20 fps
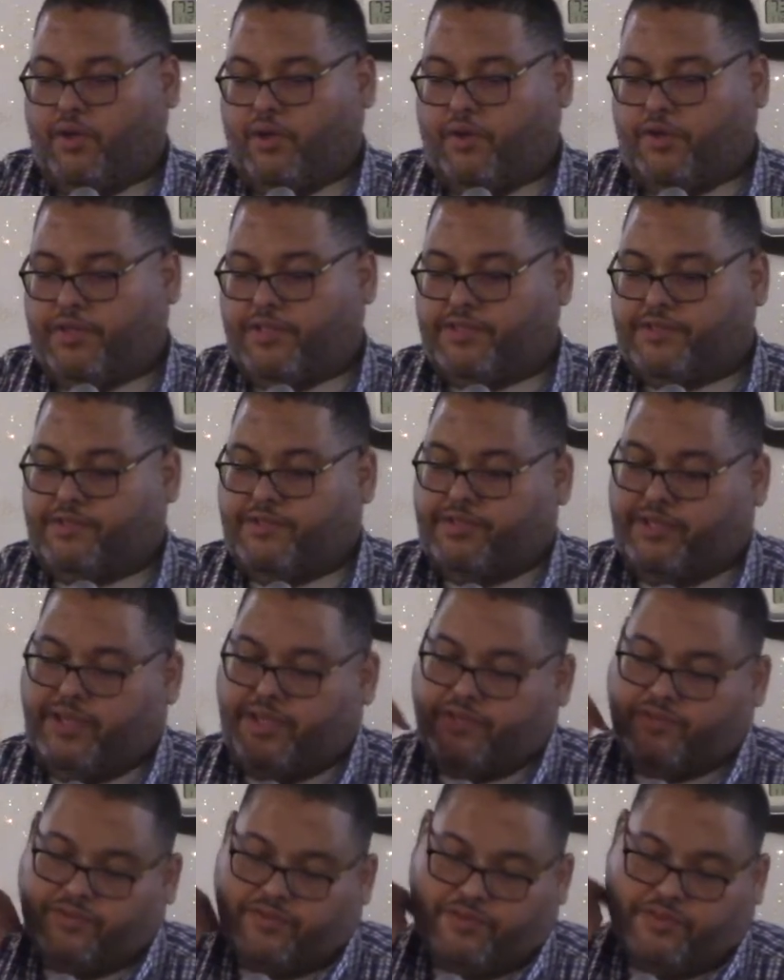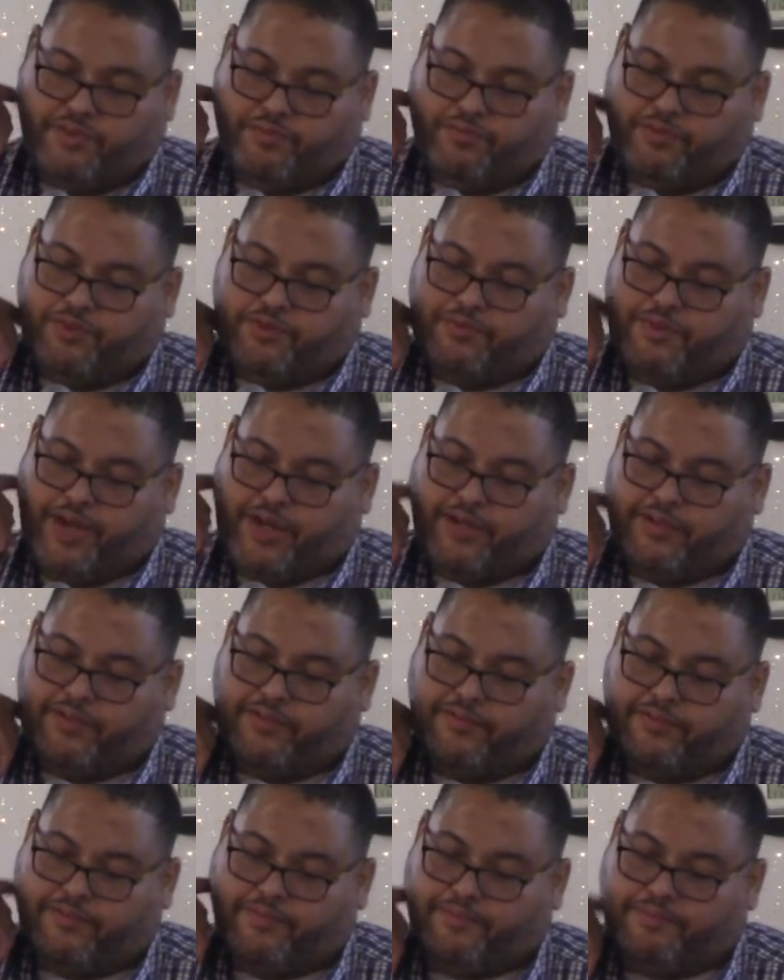And this is an interesting
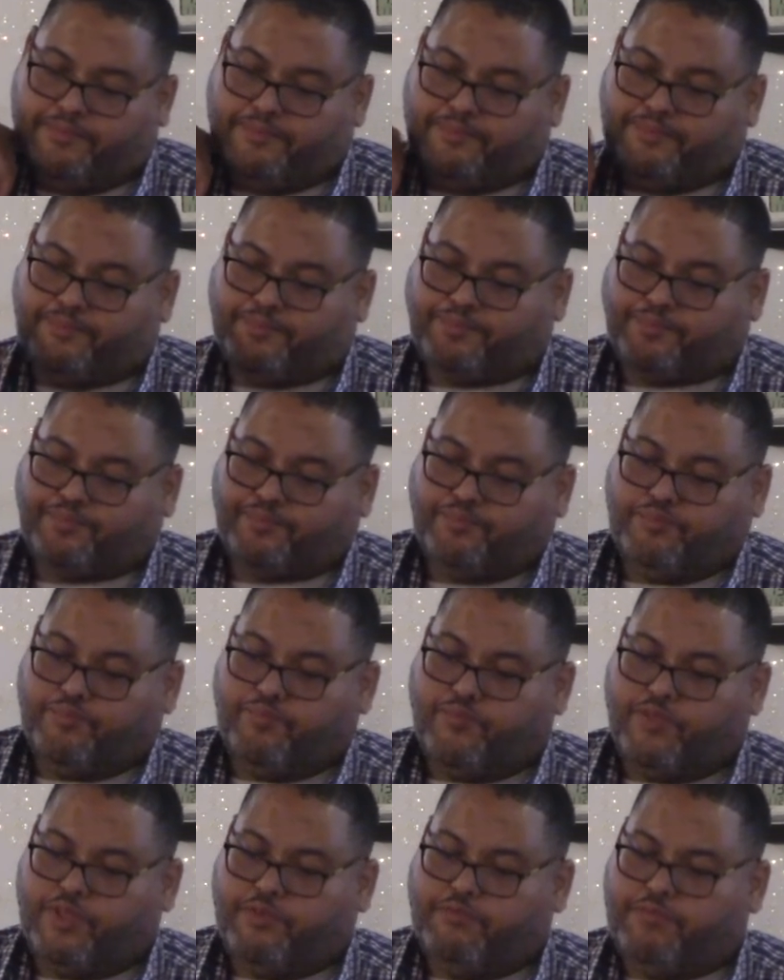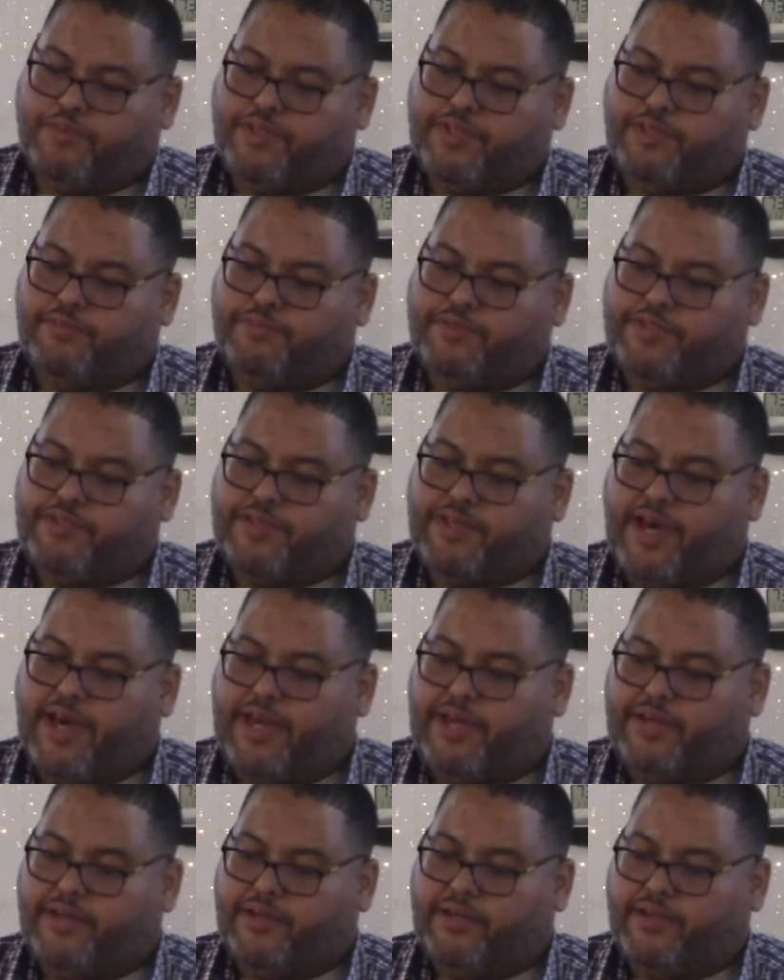perspective. The
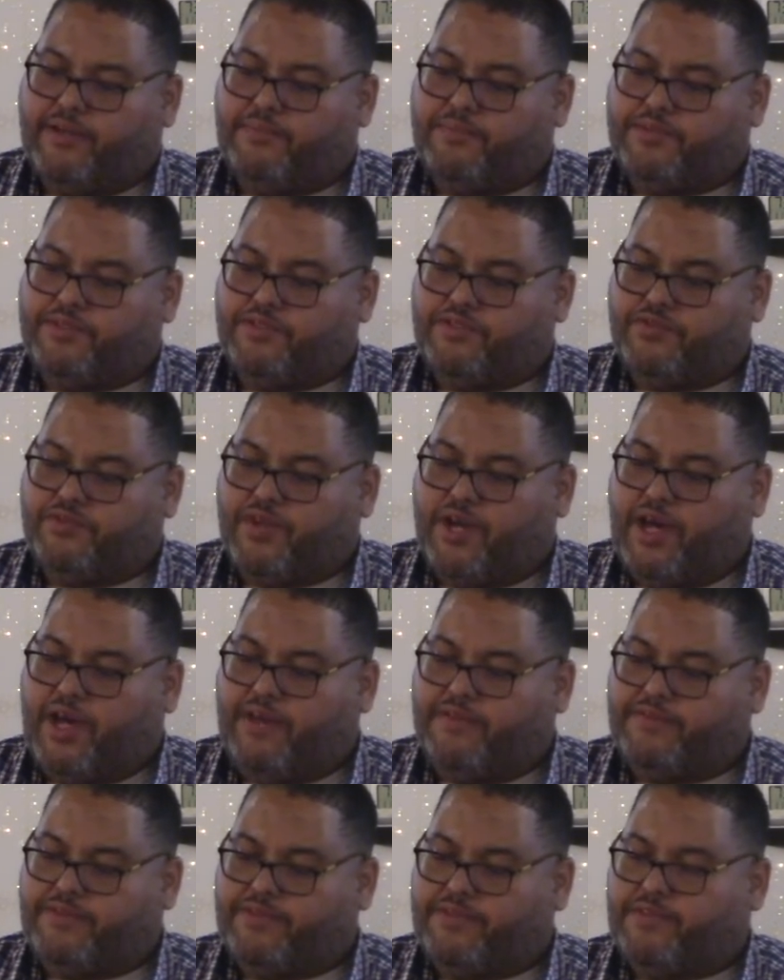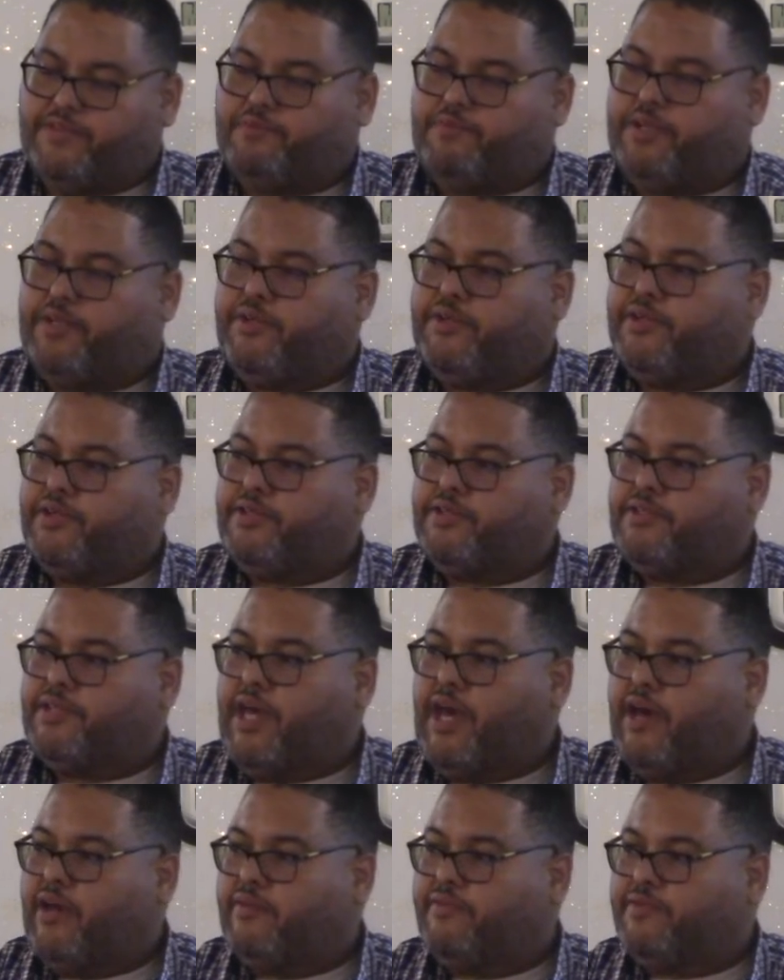Messiah comes and drives the spirits
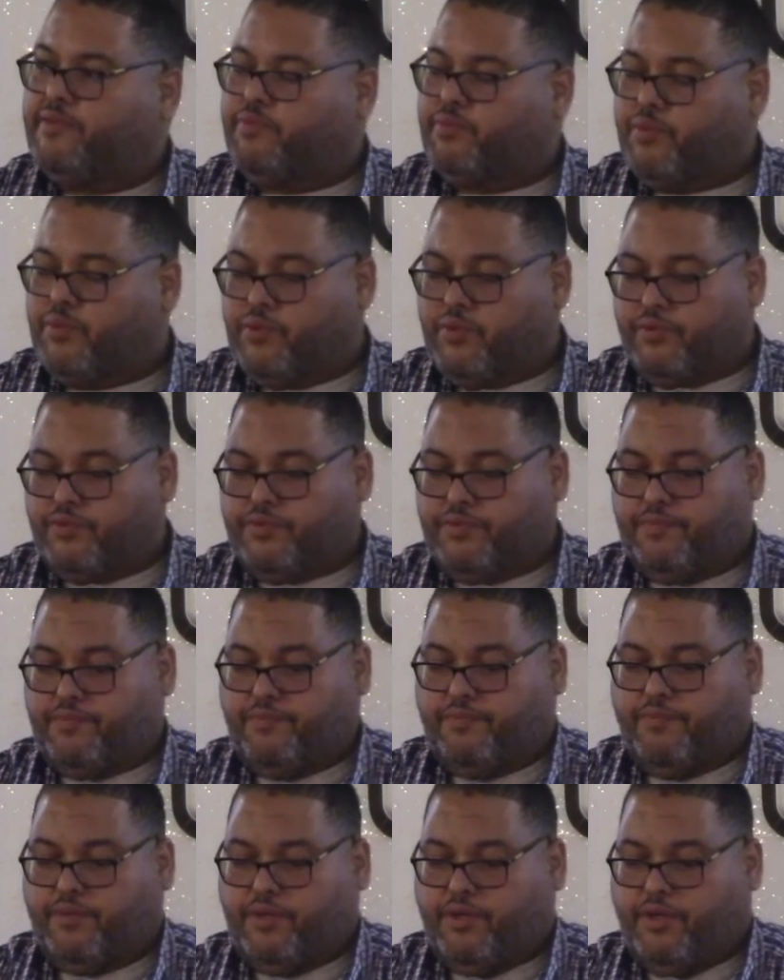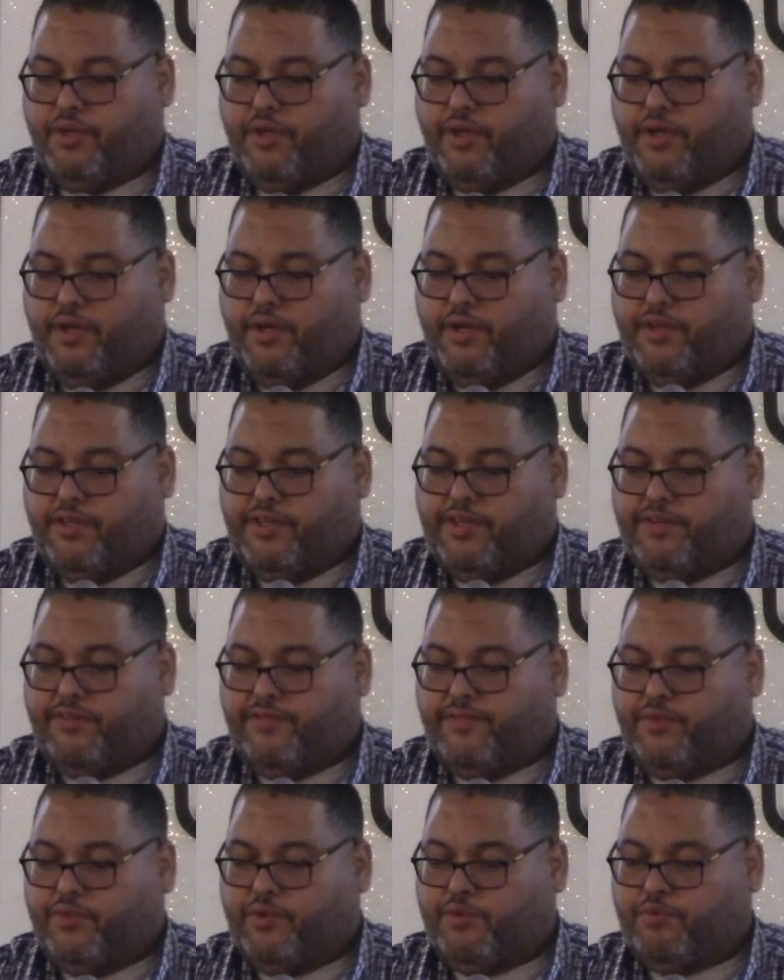out of the world,
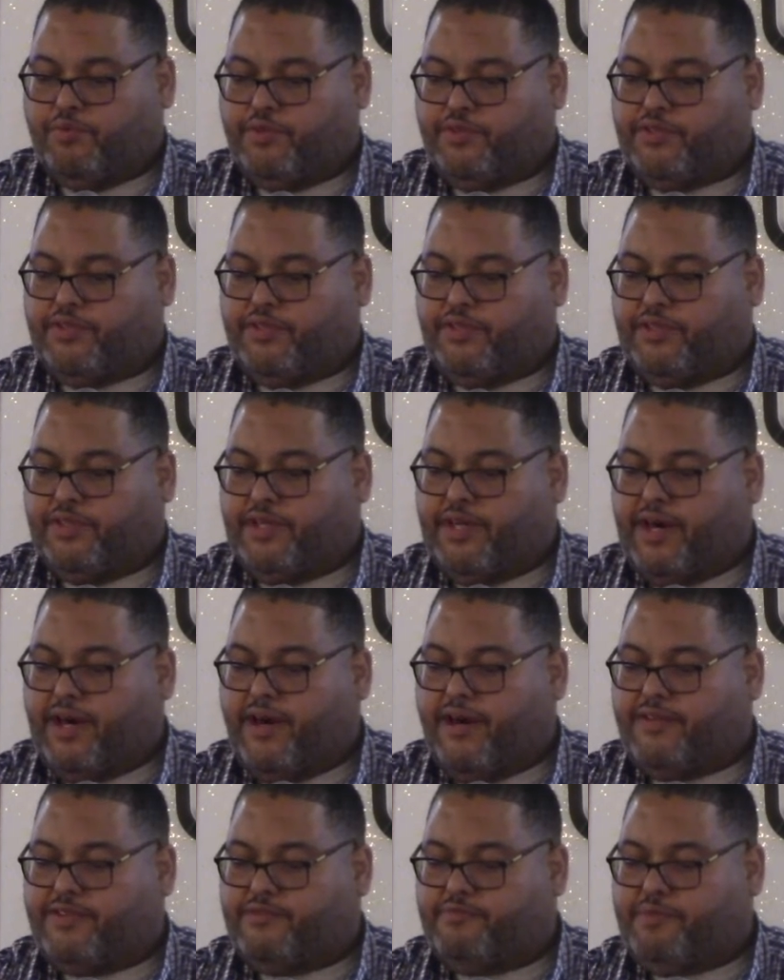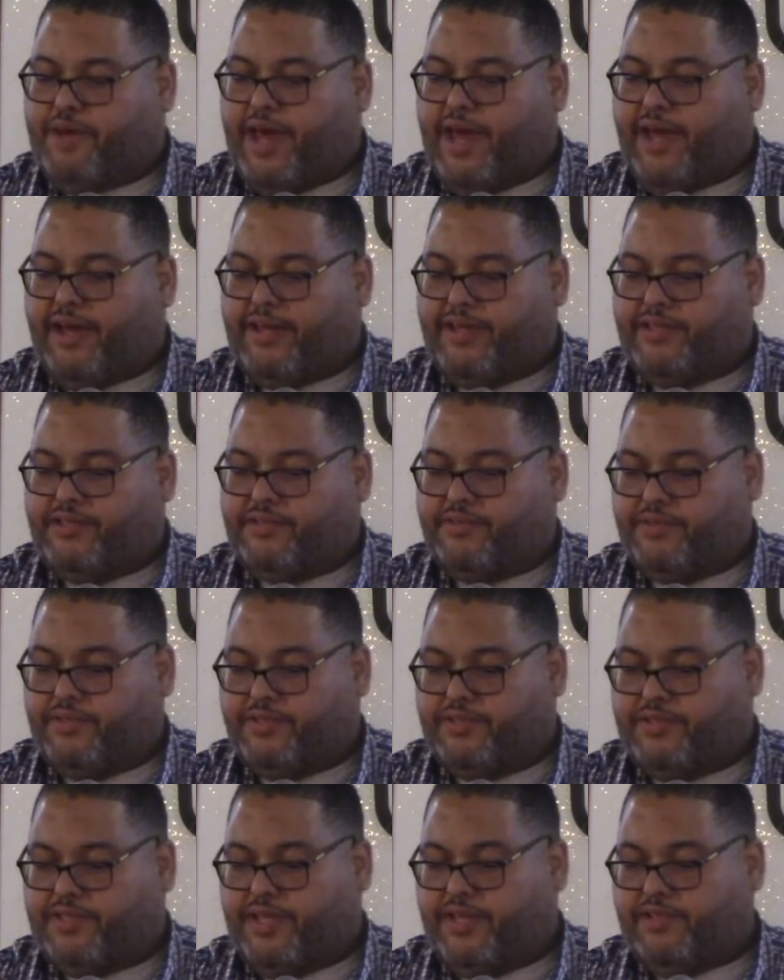therefore pushing the gods back into
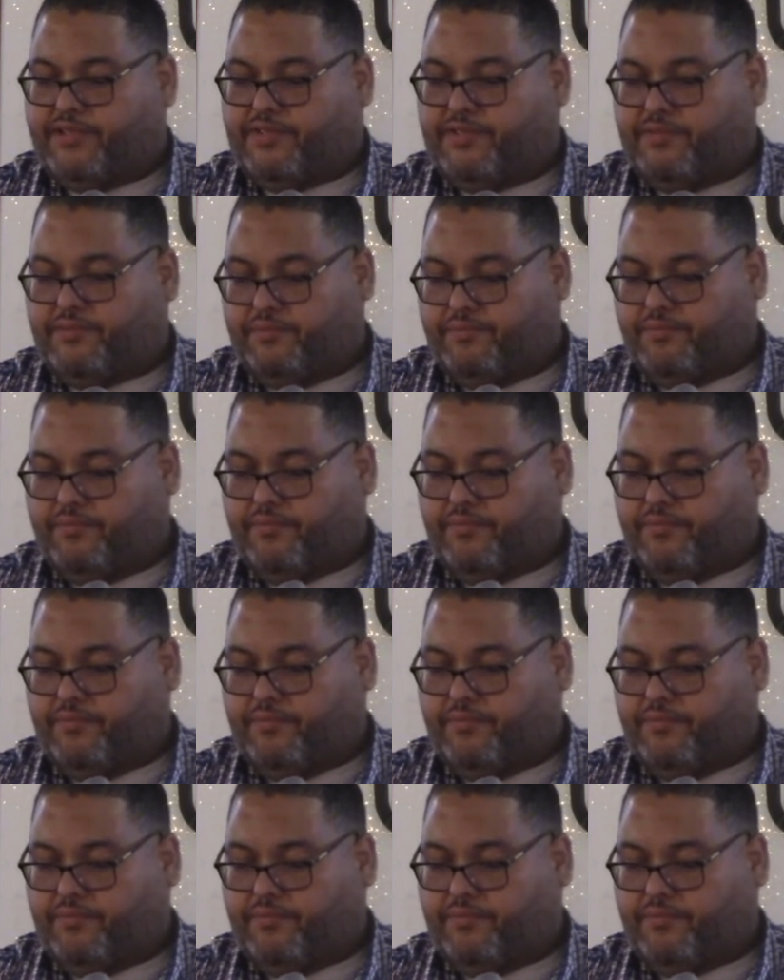extinction